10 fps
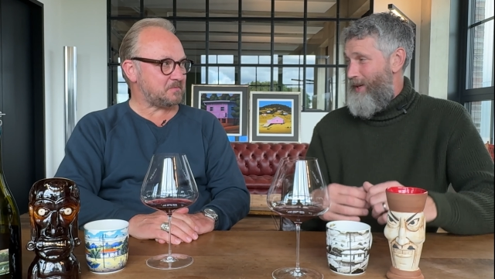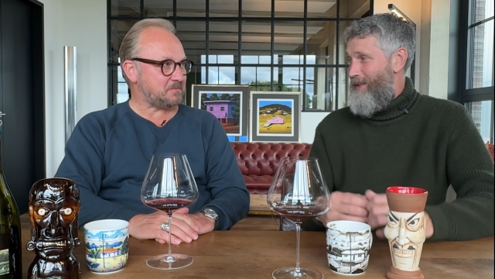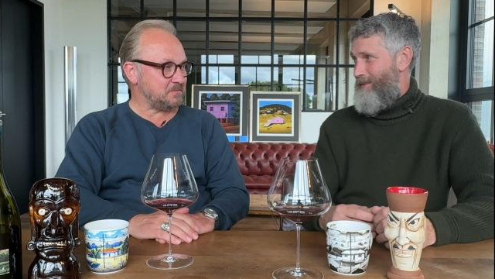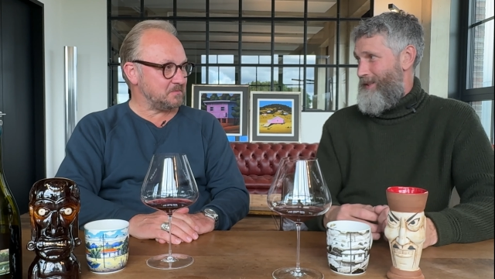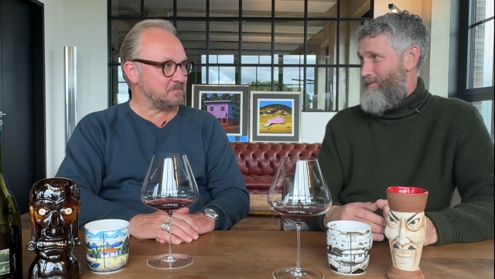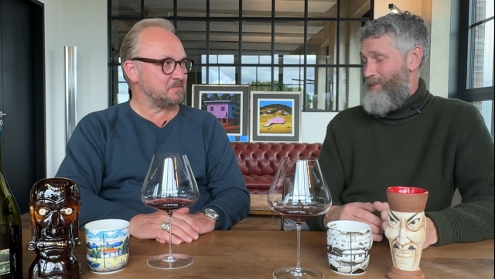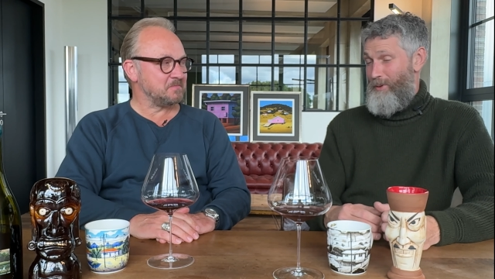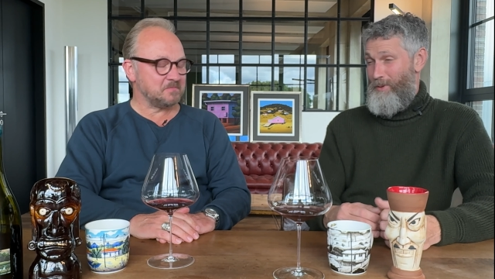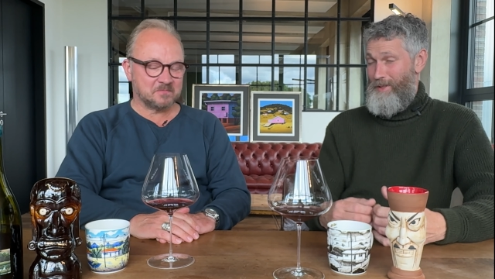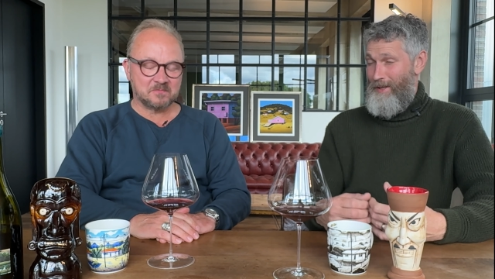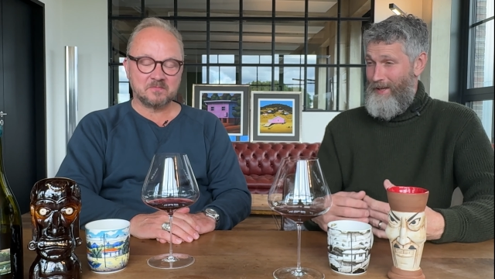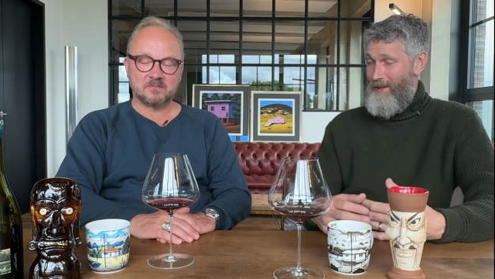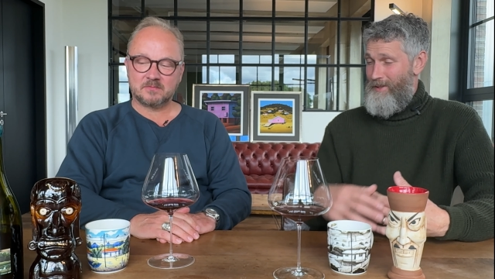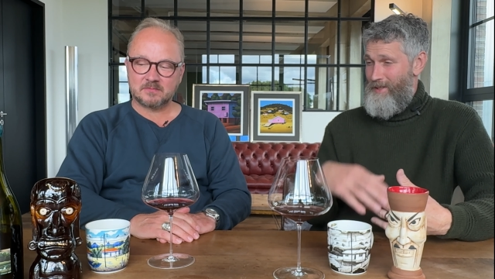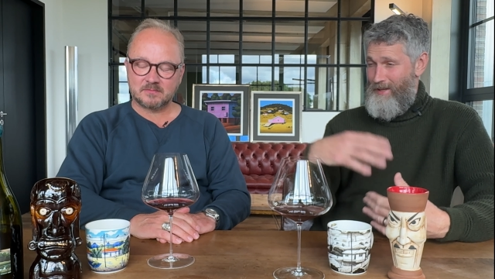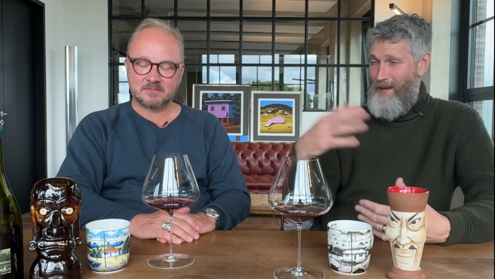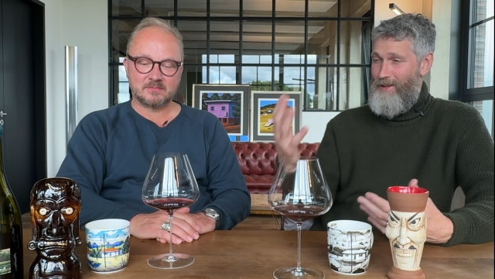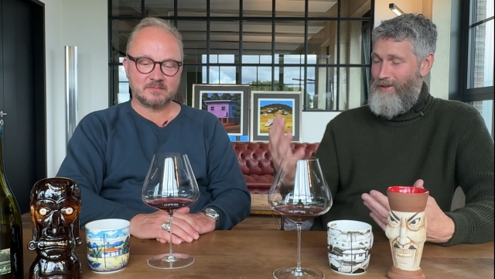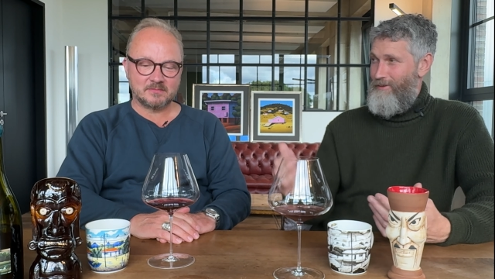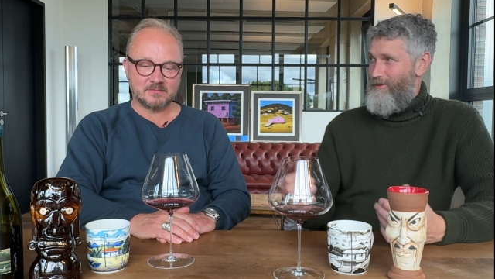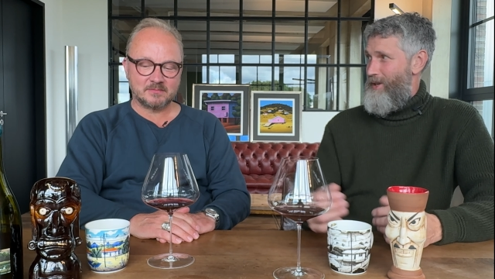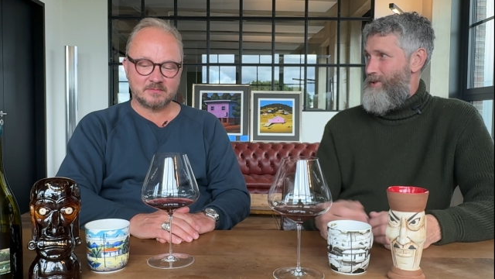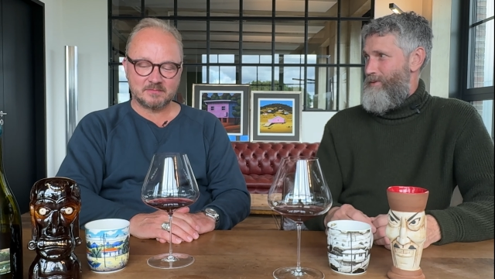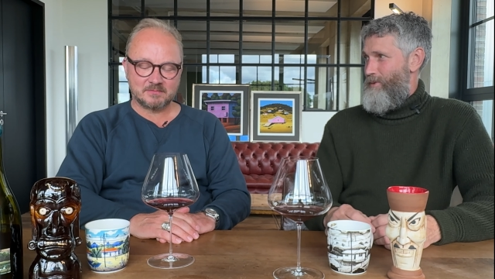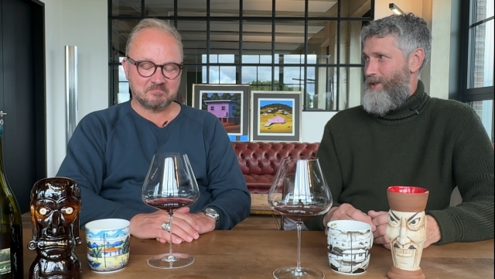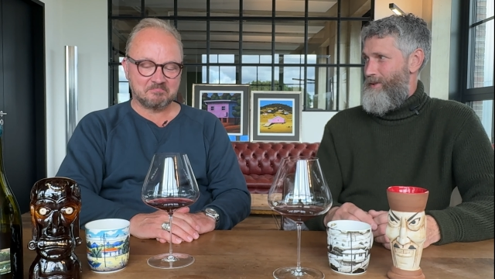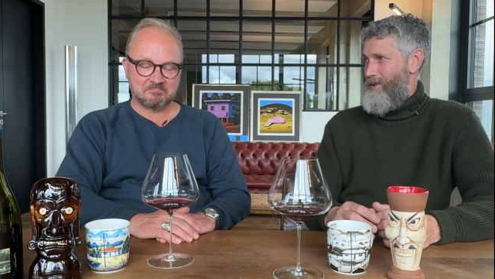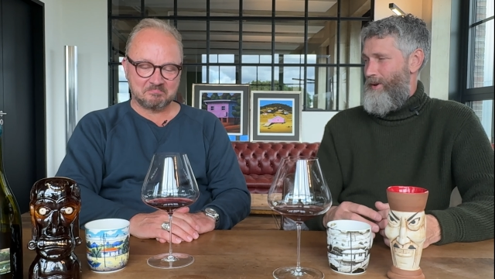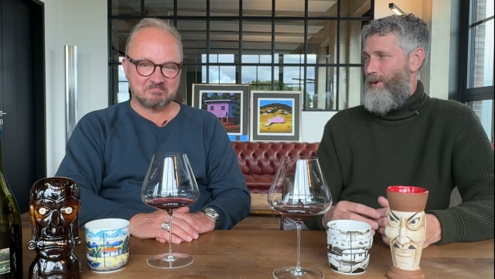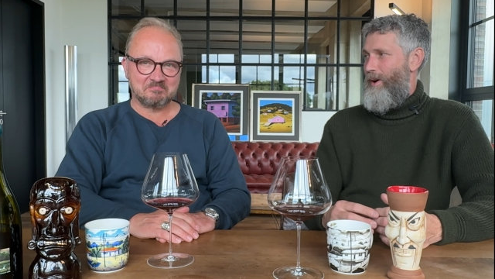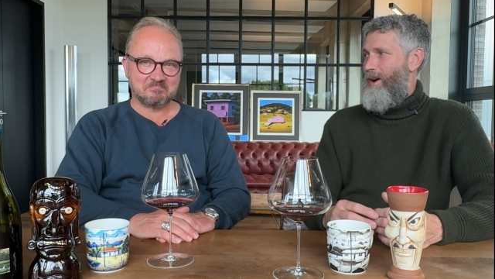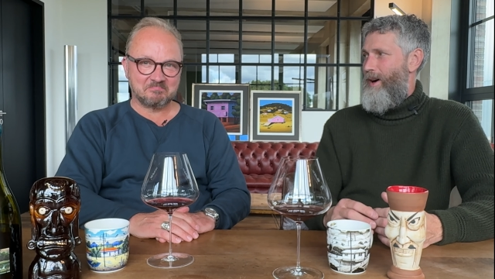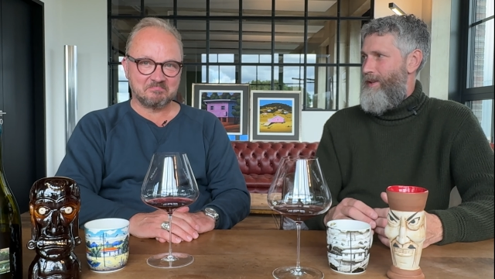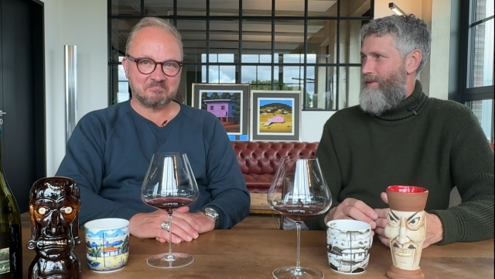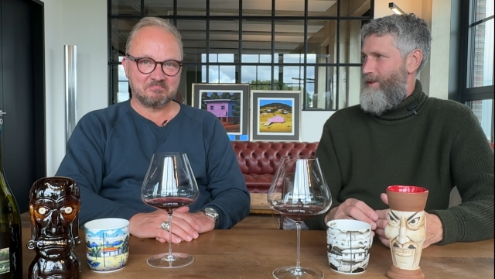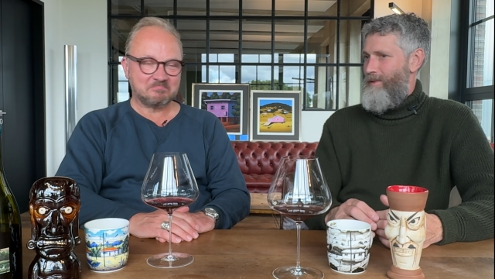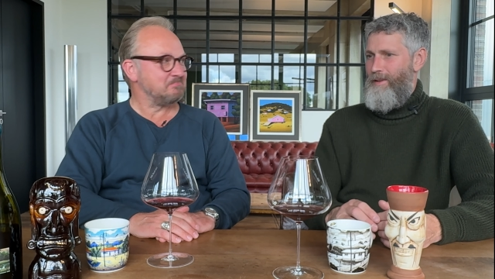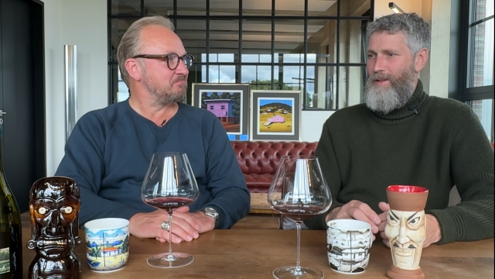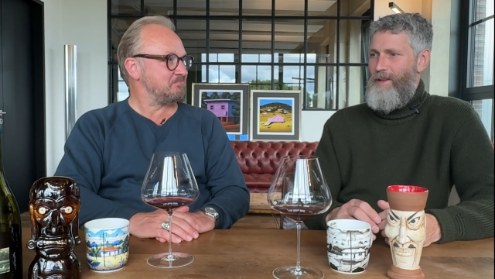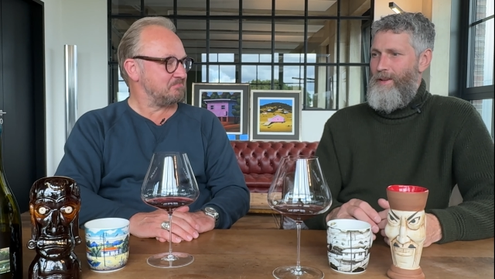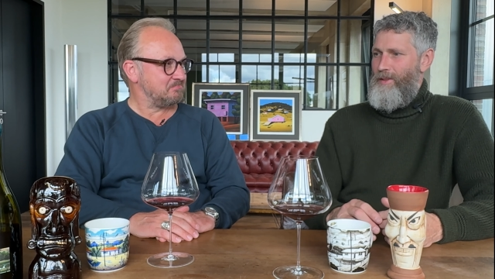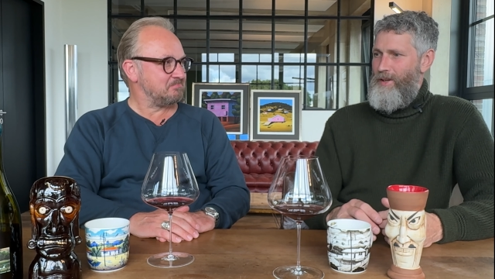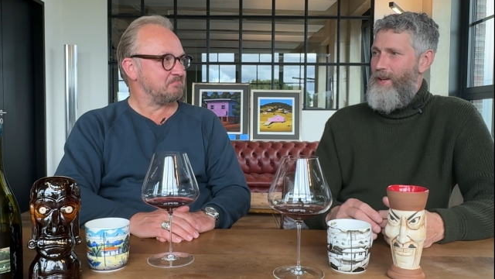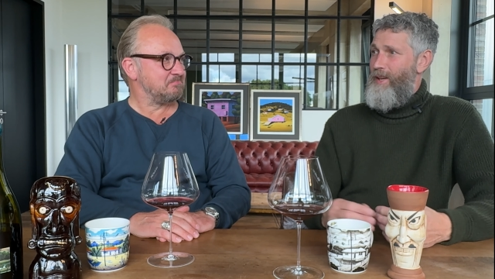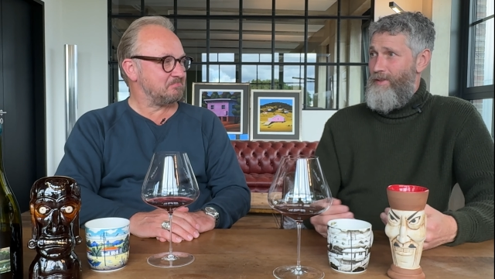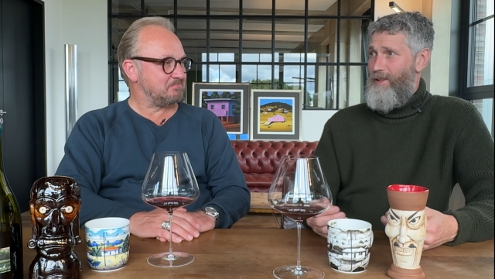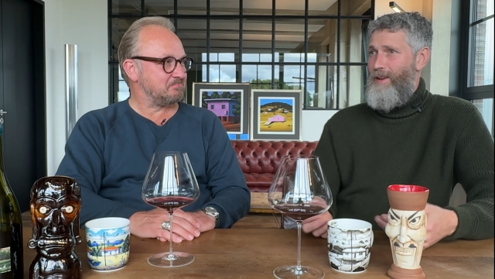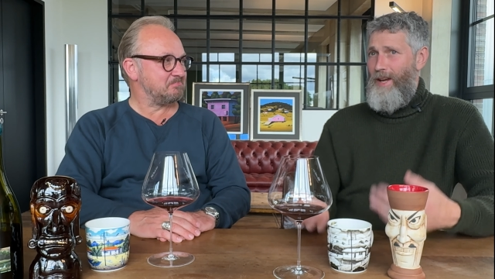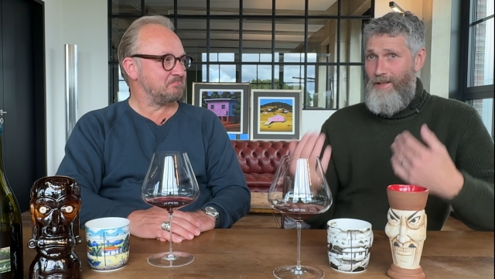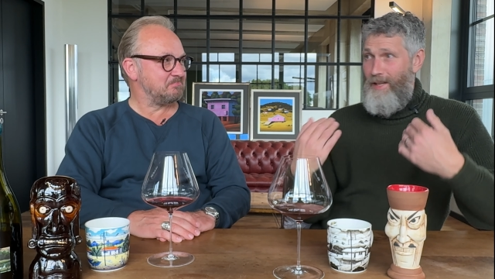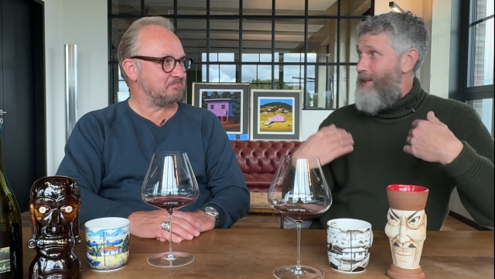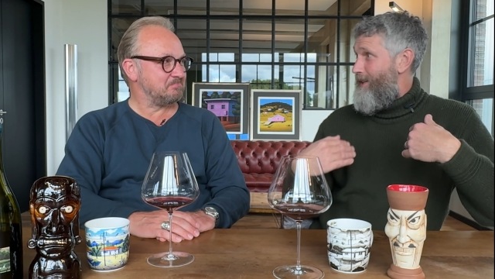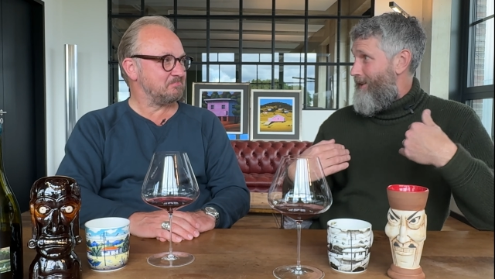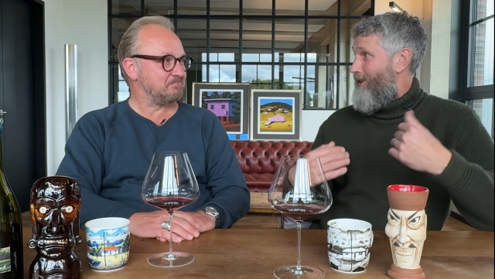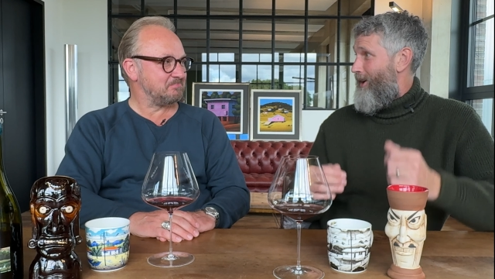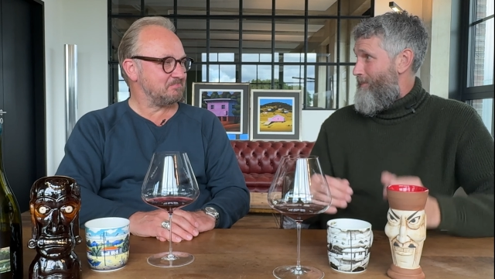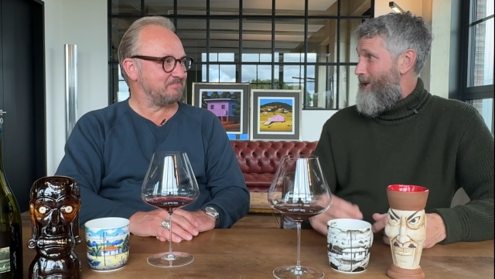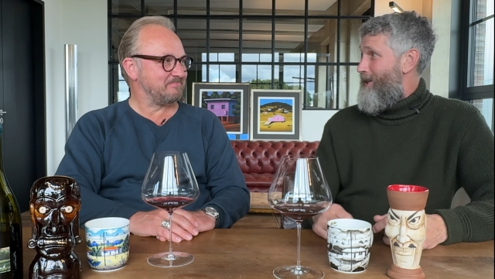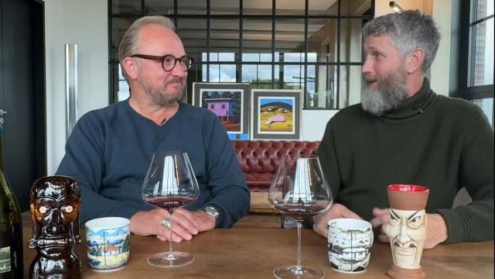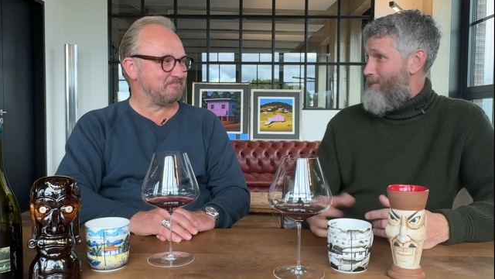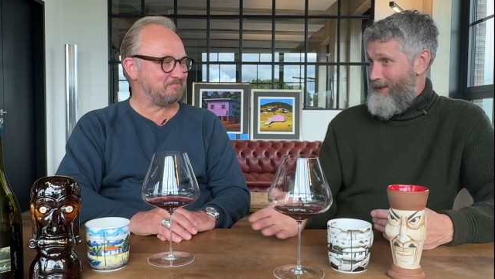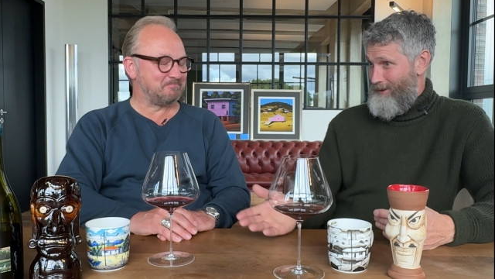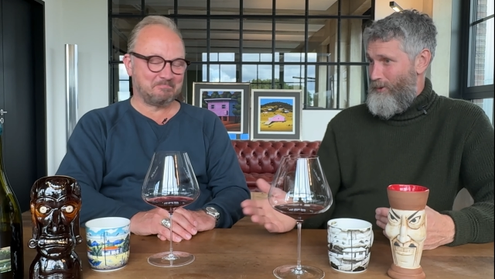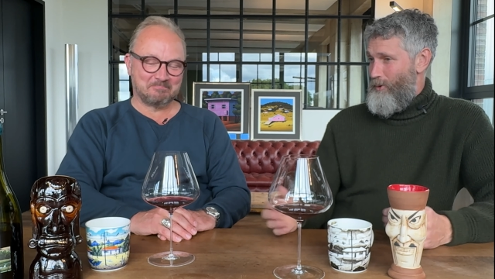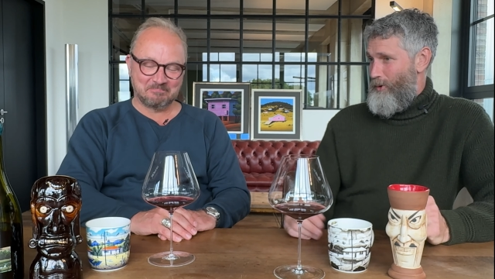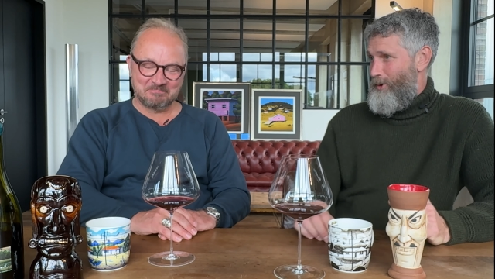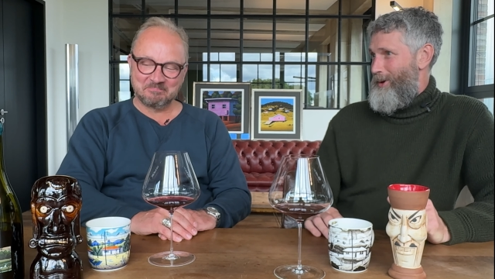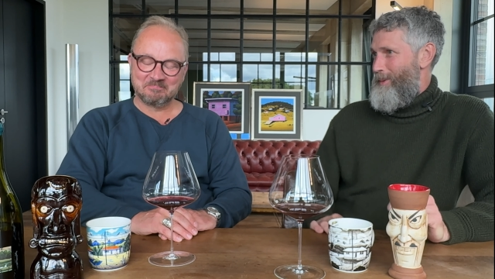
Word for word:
Speaker 1: anything because the standard of Reg's work is so high that that even an idiot like me can make it look good on